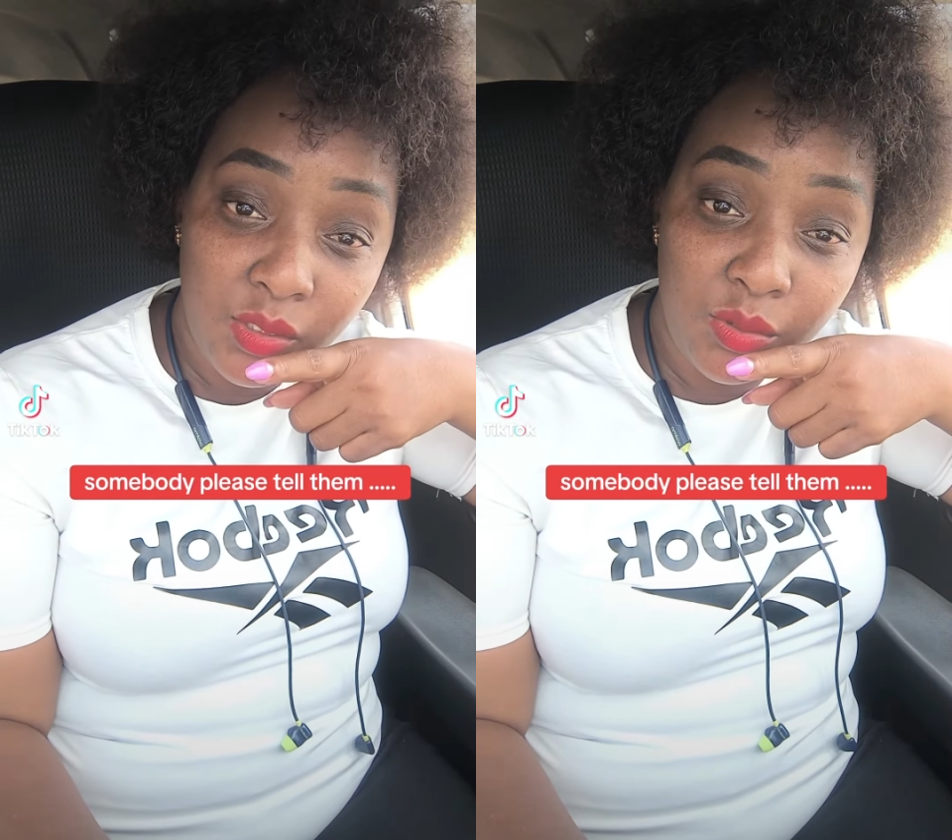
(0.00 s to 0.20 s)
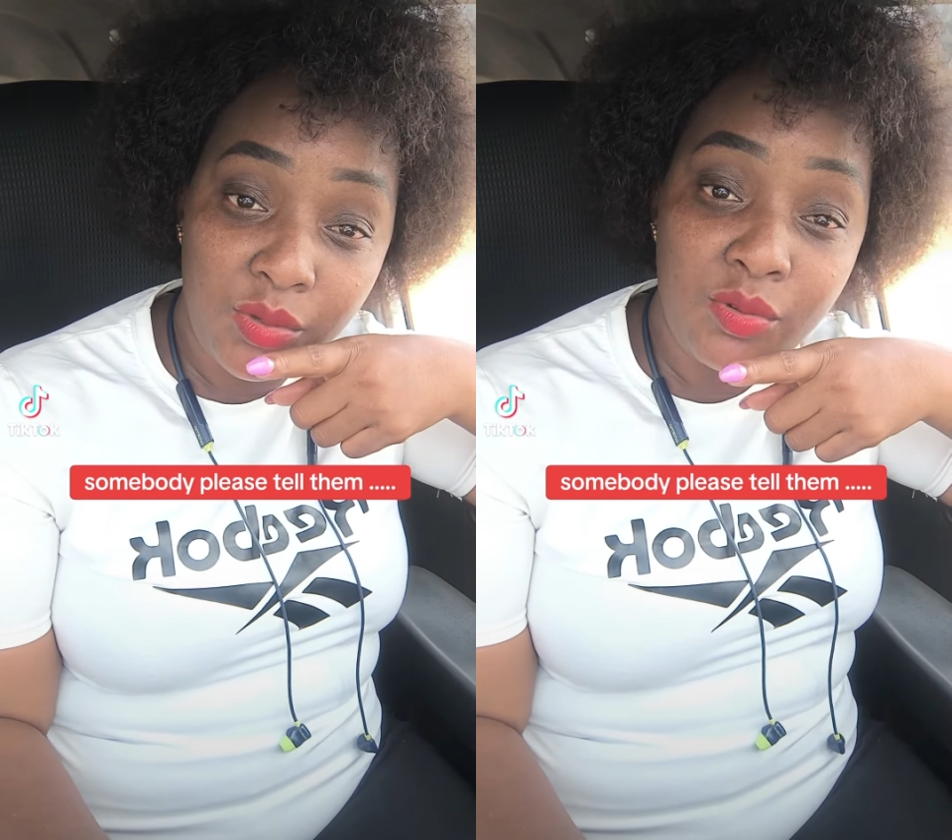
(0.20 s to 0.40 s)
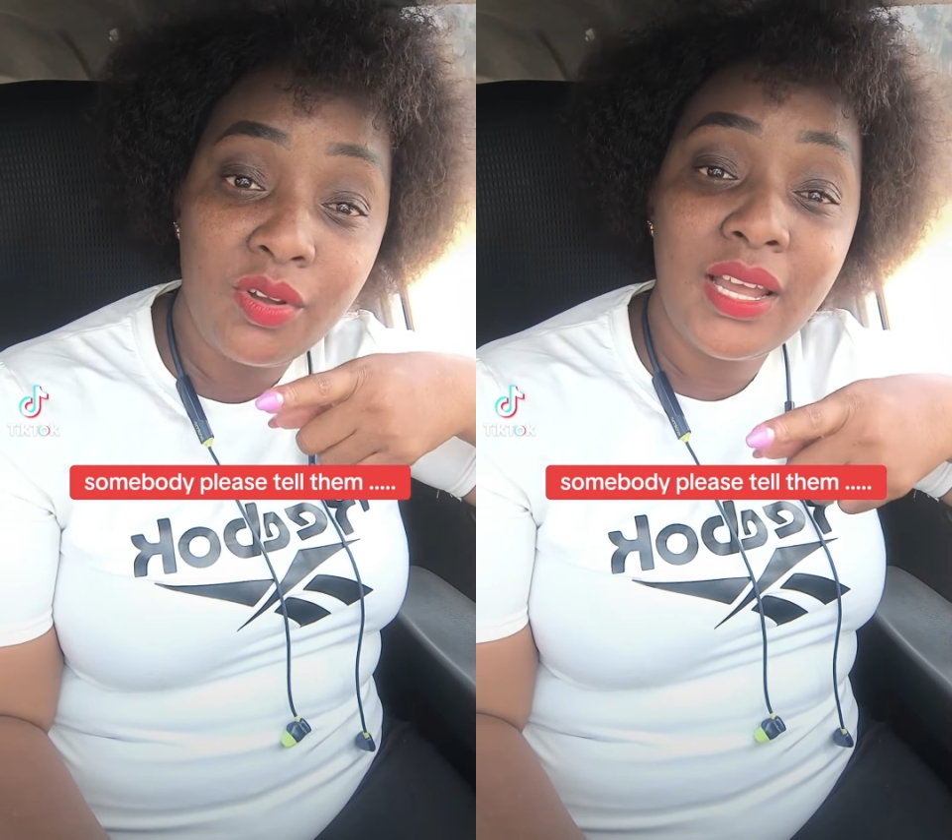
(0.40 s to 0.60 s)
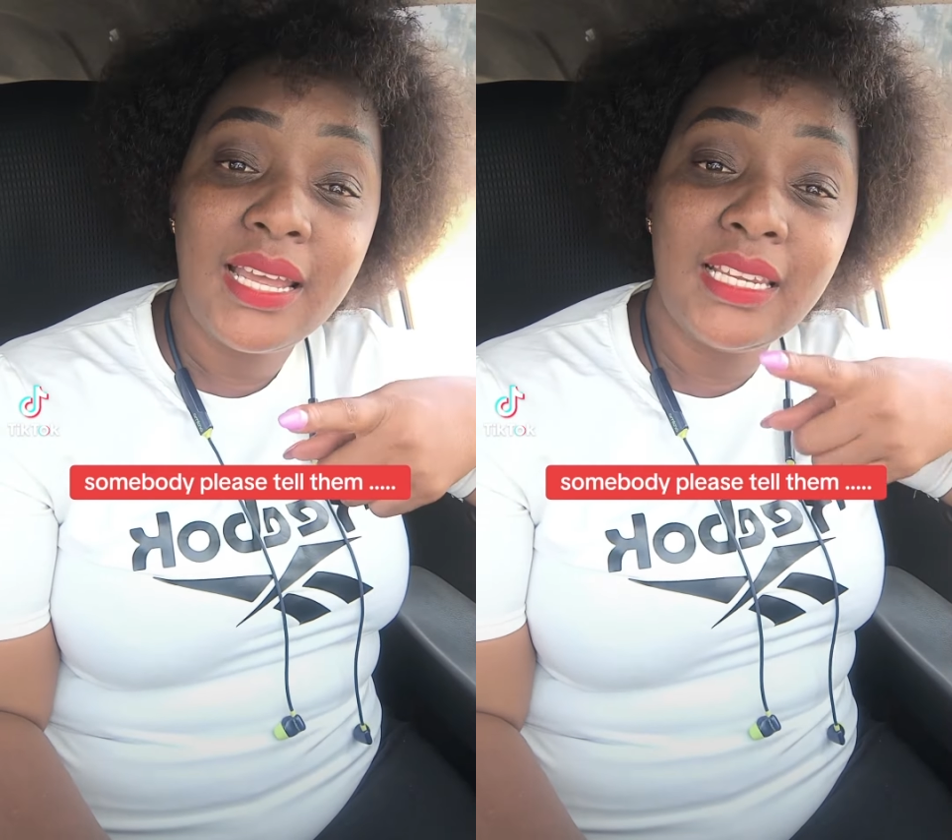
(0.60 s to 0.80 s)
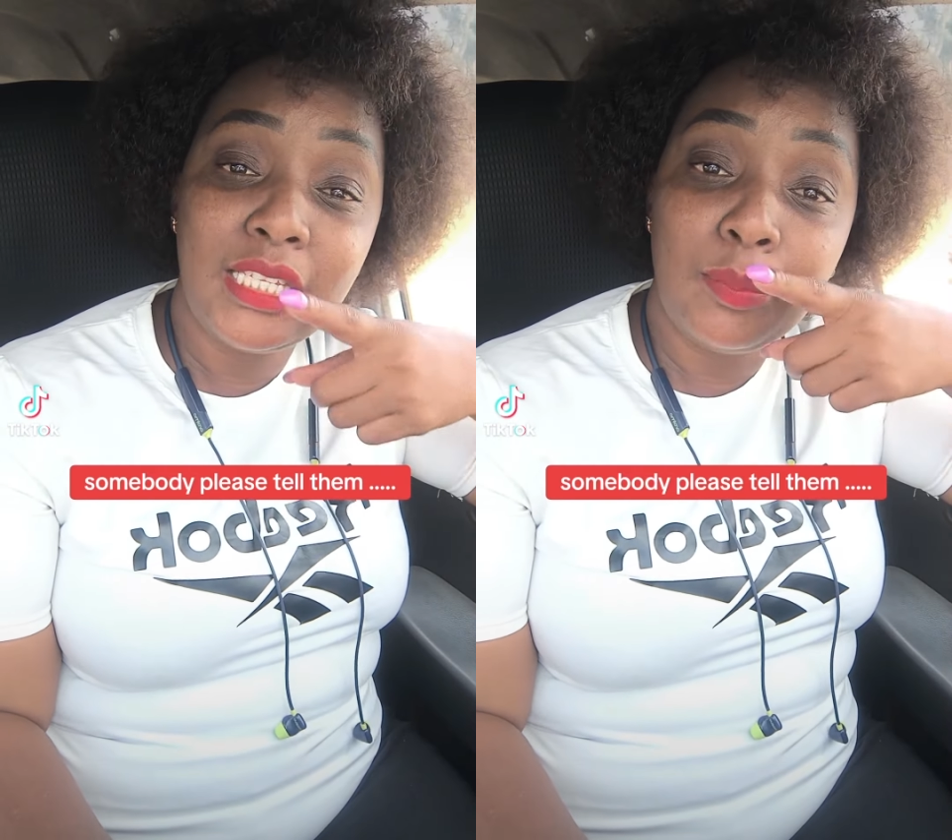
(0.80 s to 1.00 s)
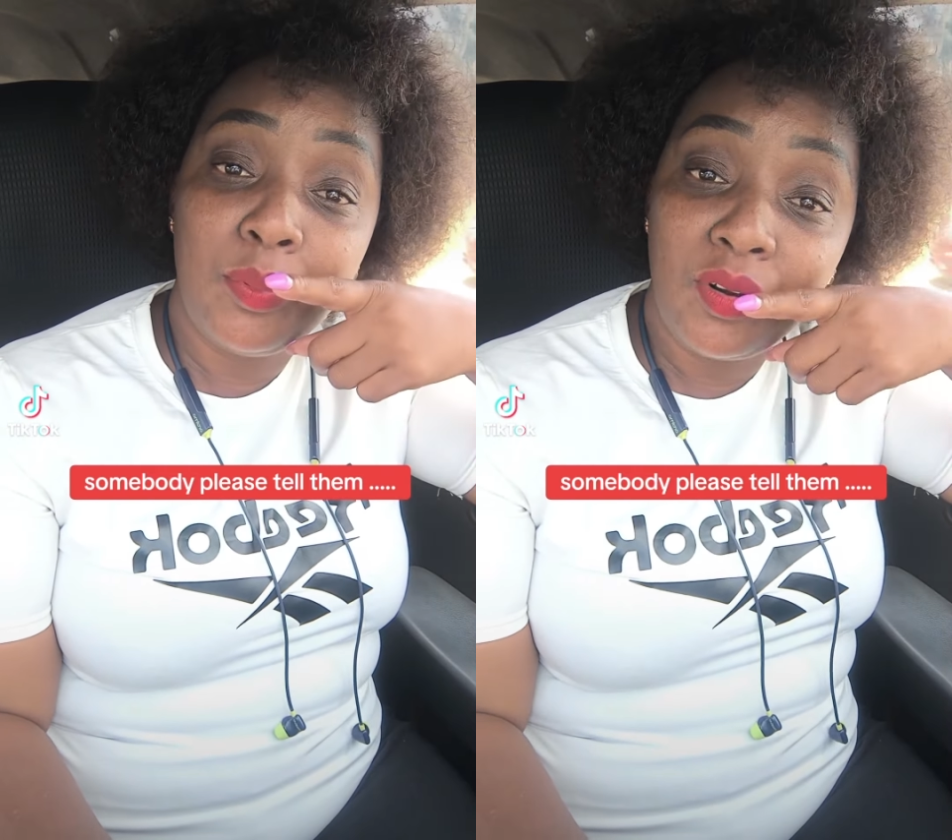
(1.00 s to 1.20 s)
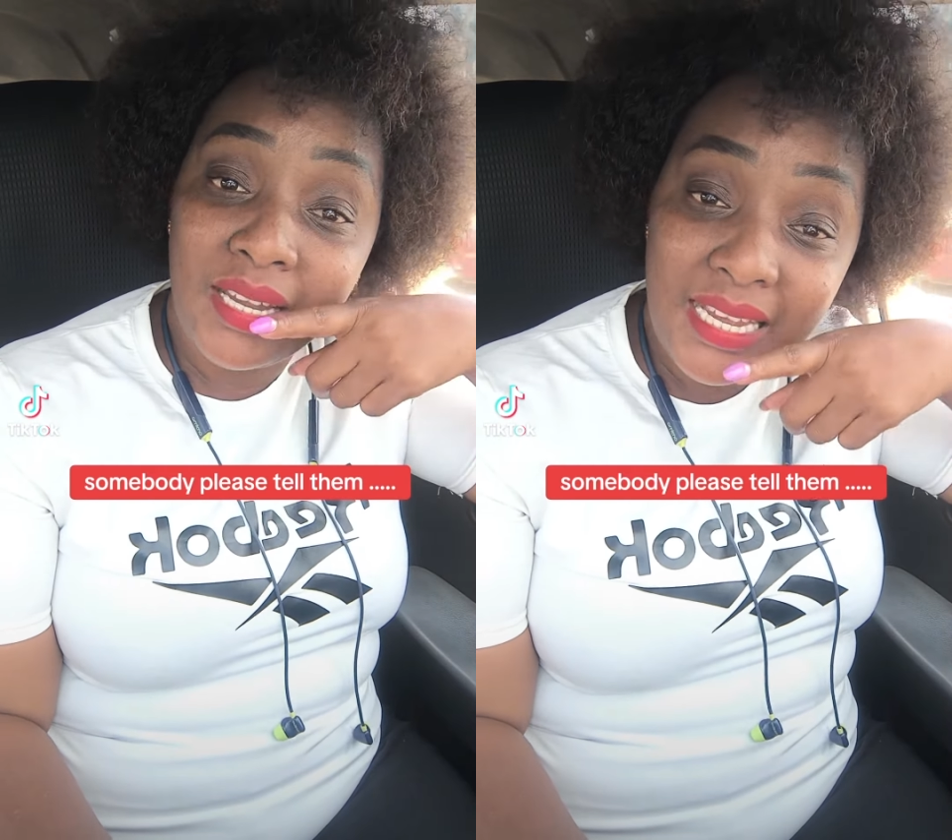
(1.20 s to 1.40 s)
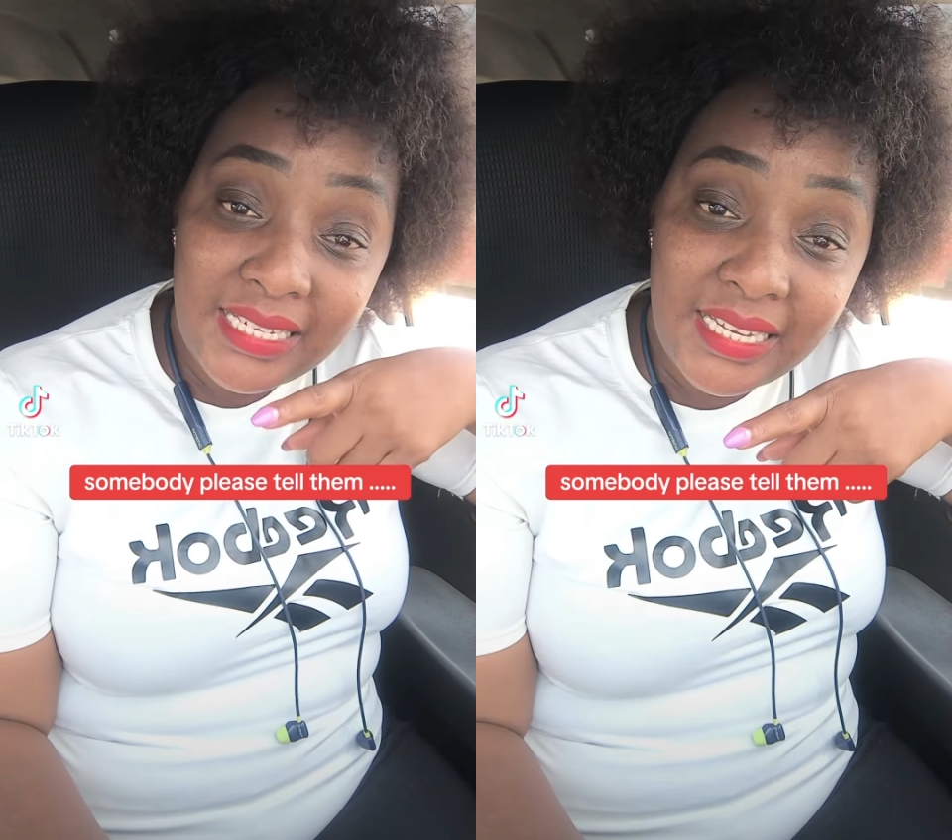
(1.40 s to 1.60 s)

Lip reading: to you, reciprocate